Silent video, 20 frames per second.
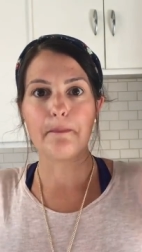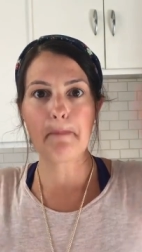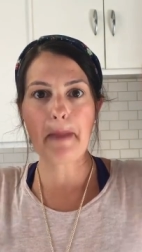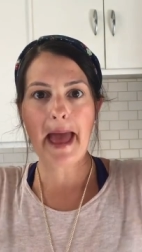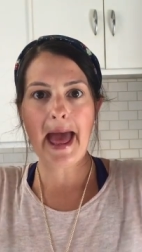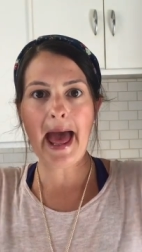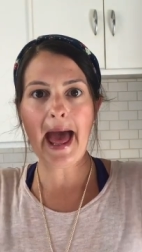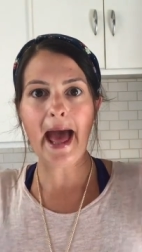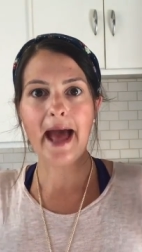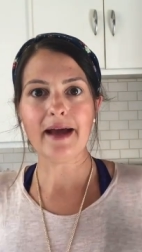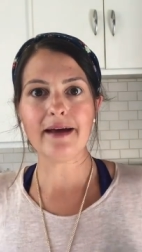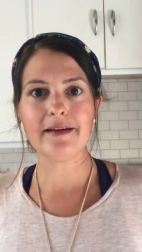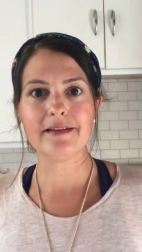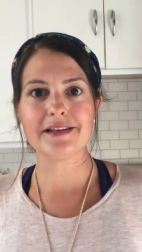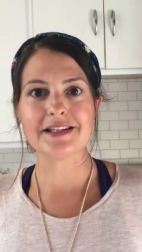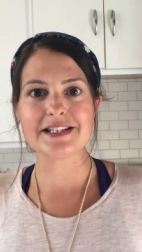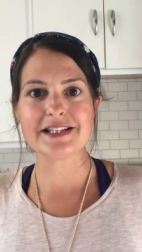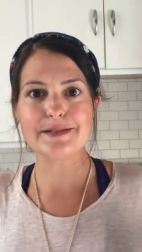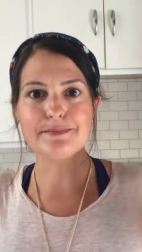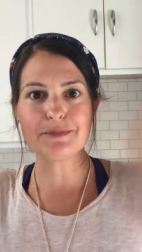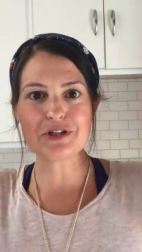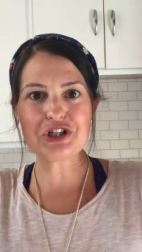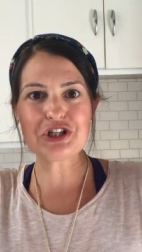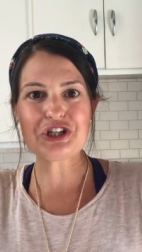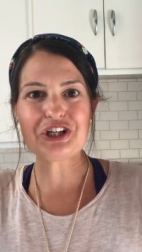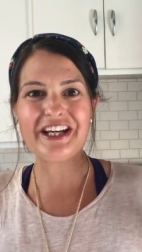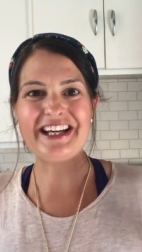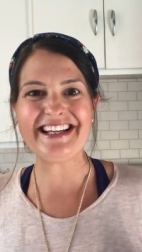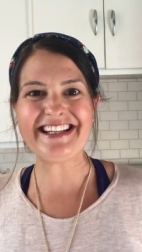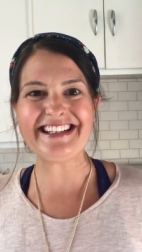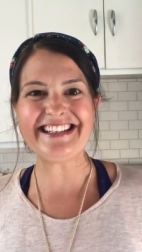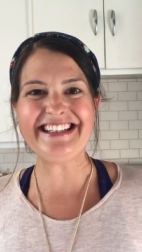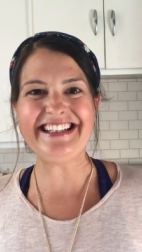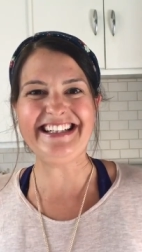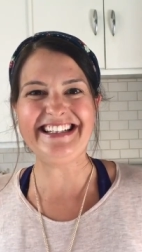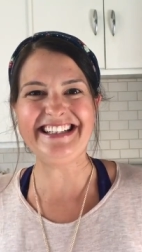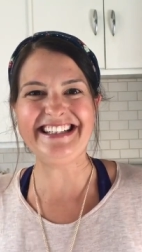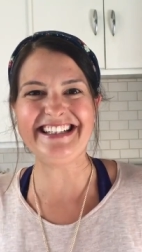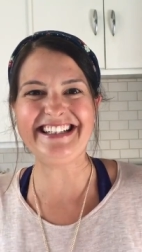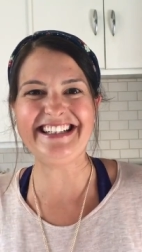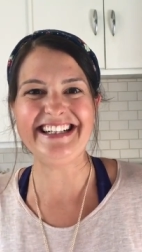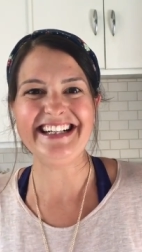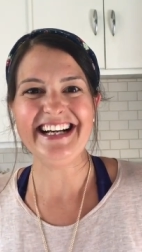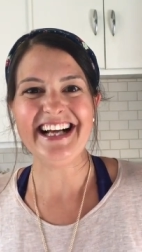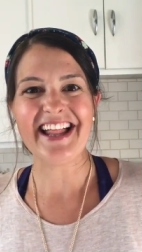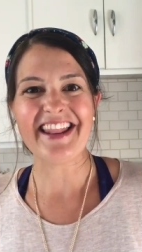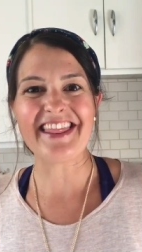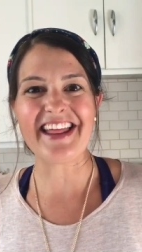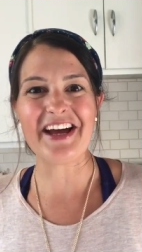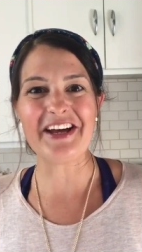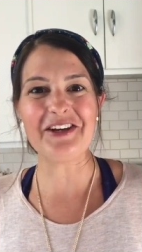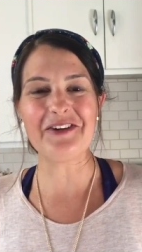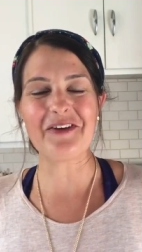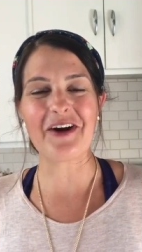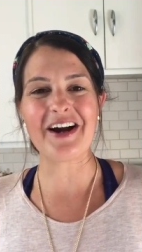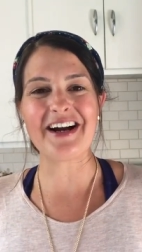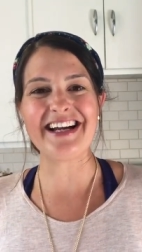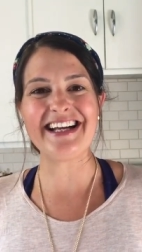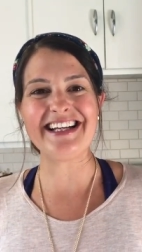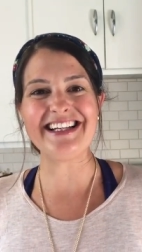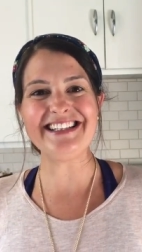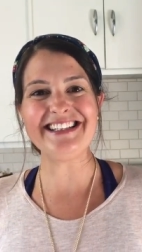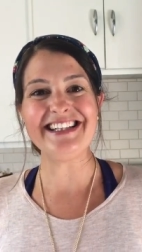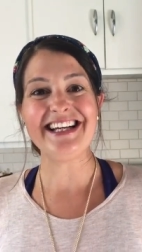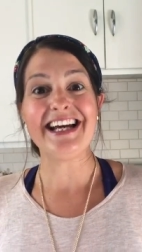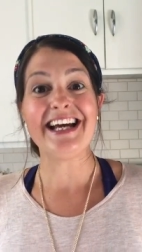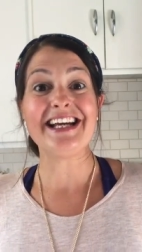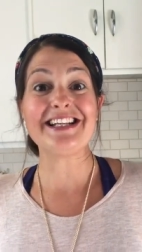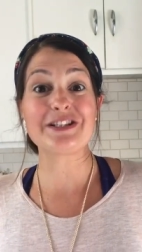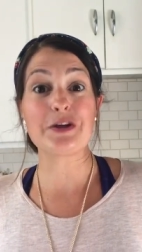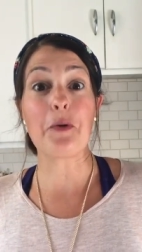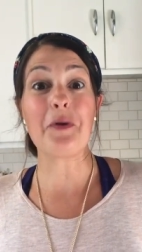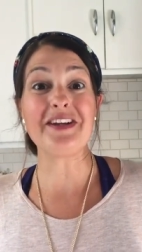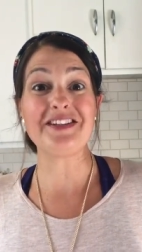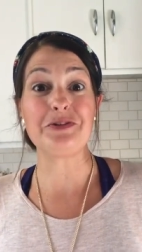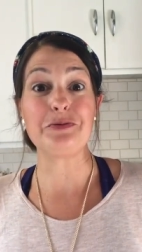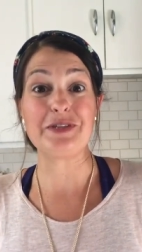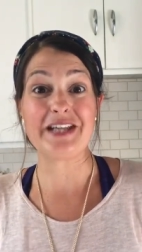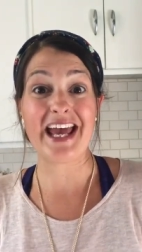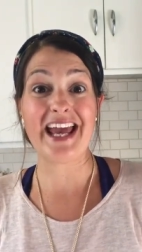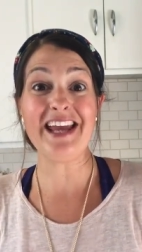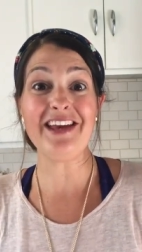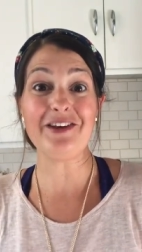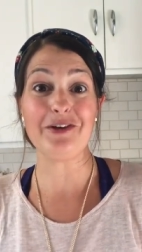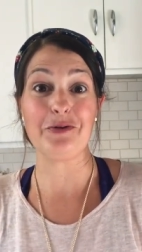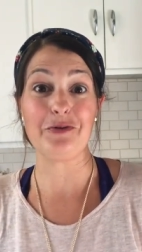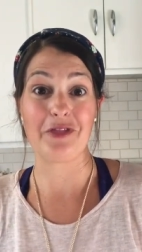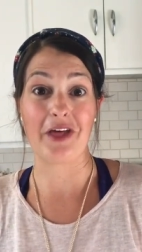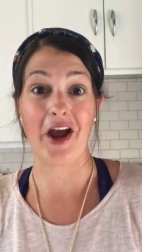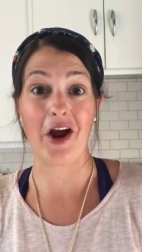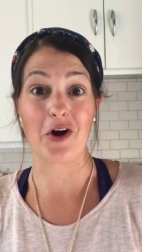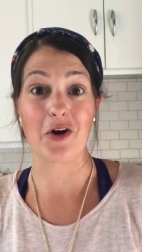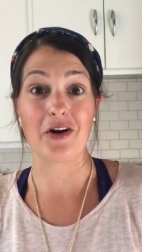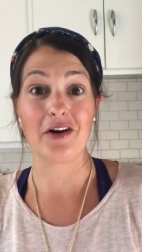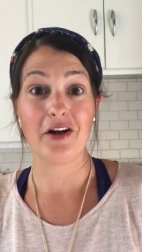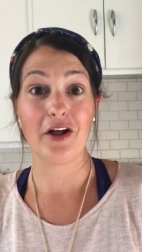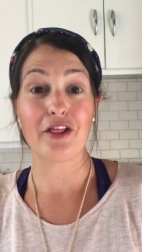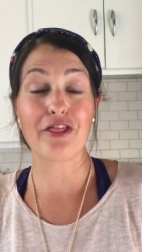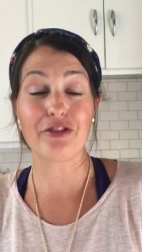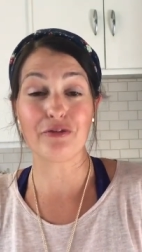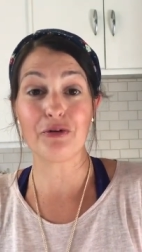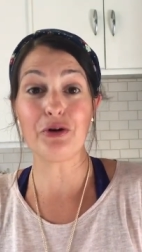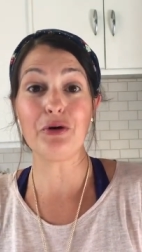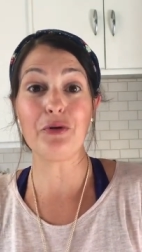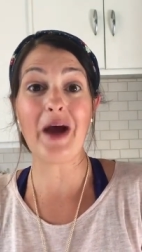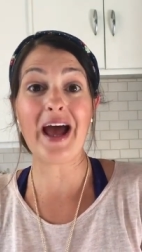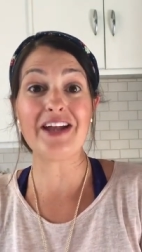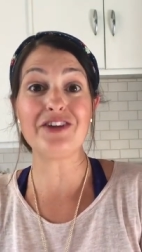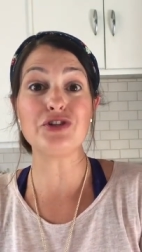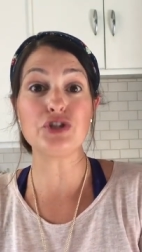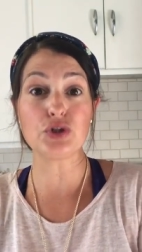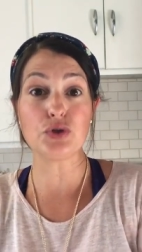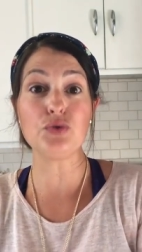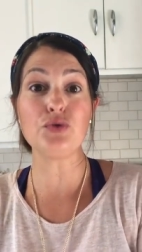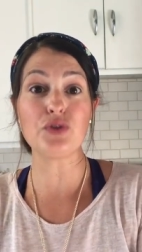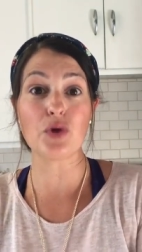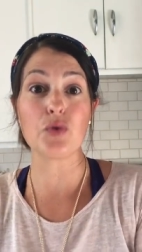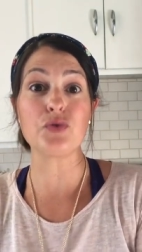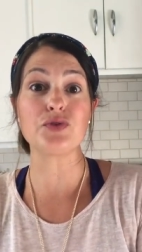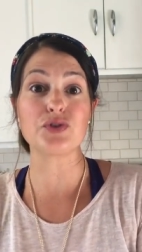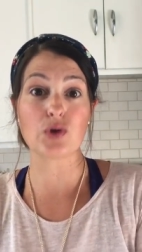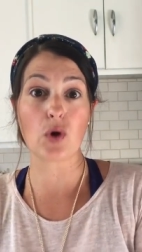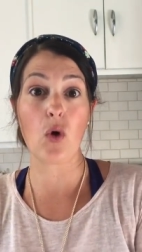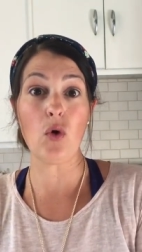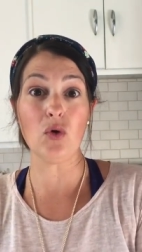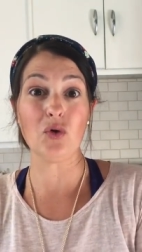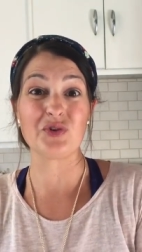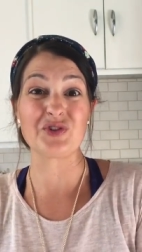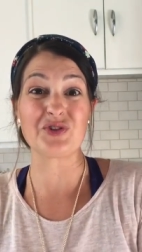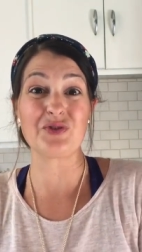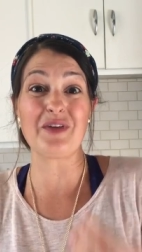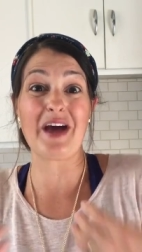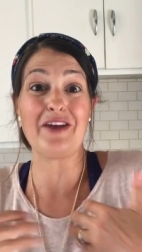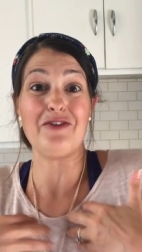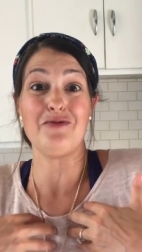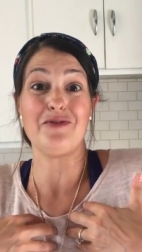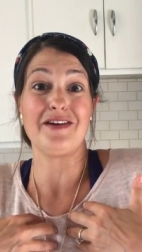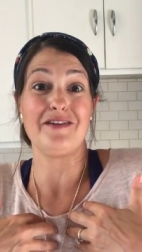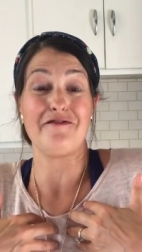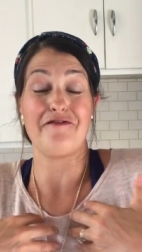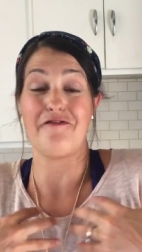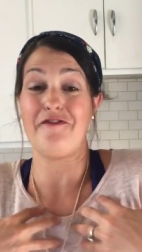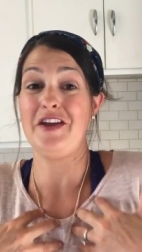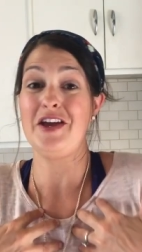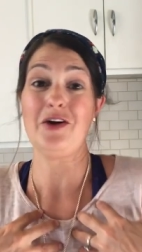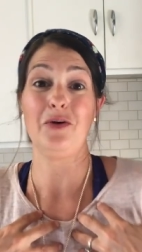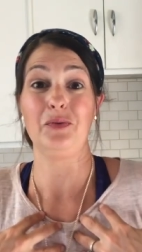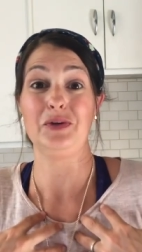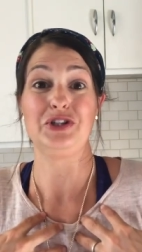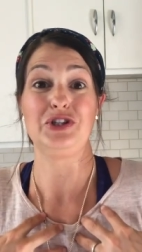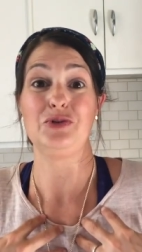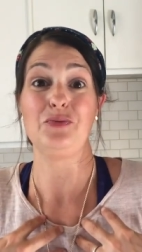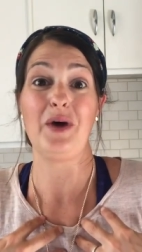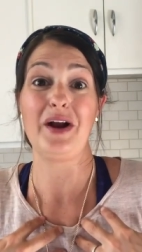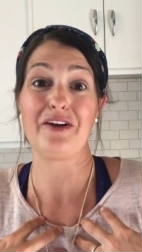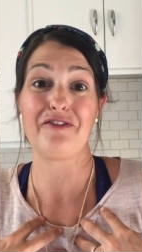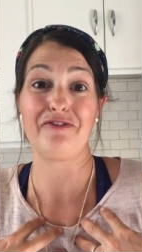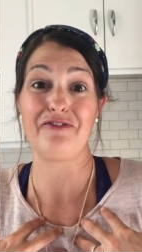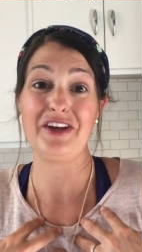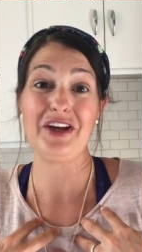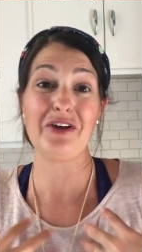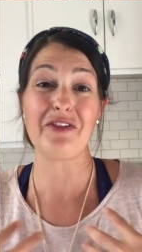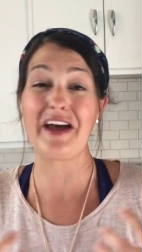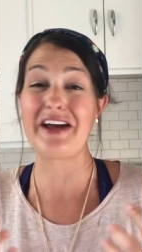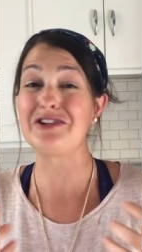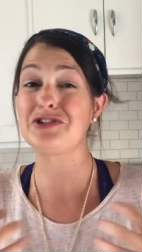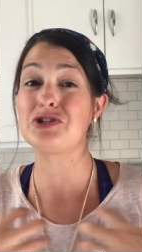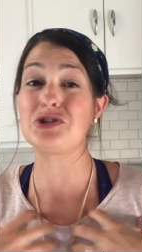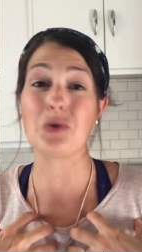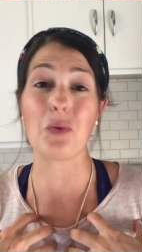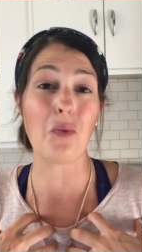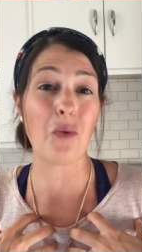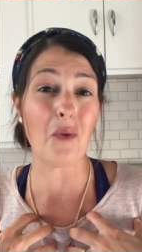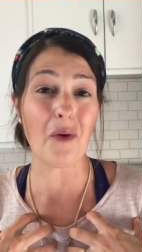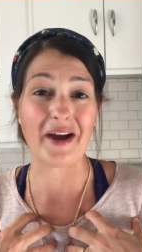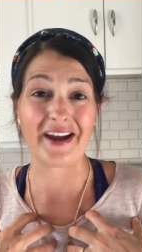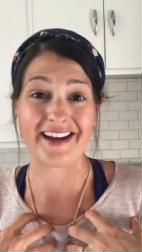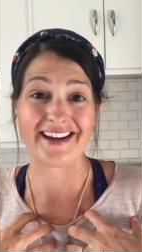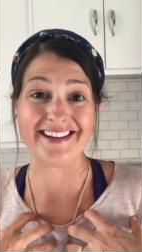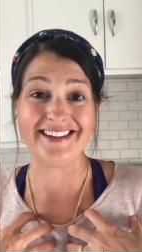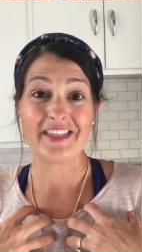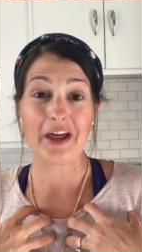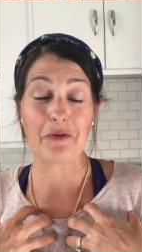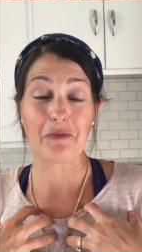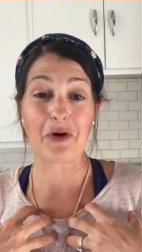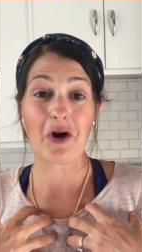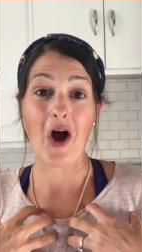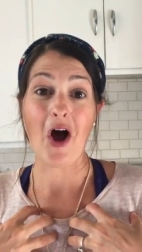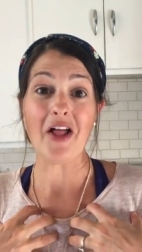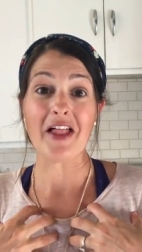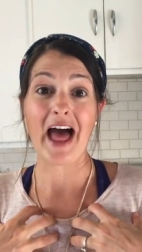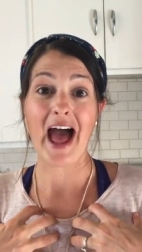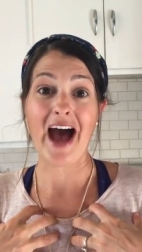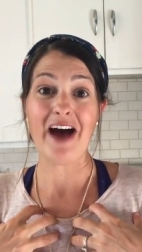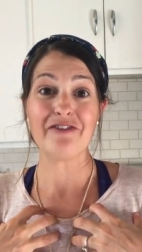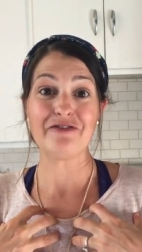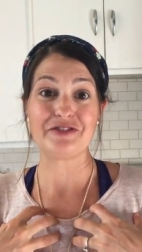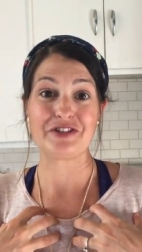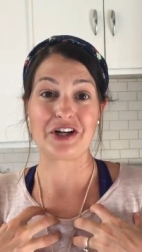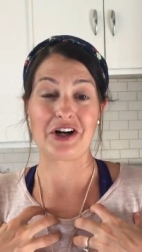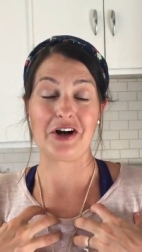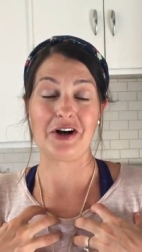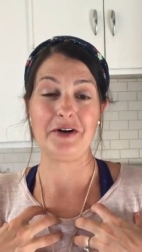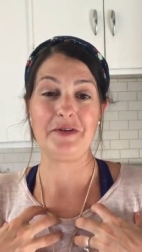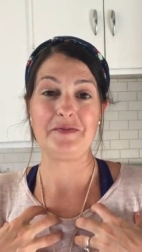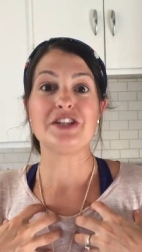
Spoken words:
bag, this machine that you are in is going to take you there through and to those goals so that you can feel what you want to feel, that joy that we're all after.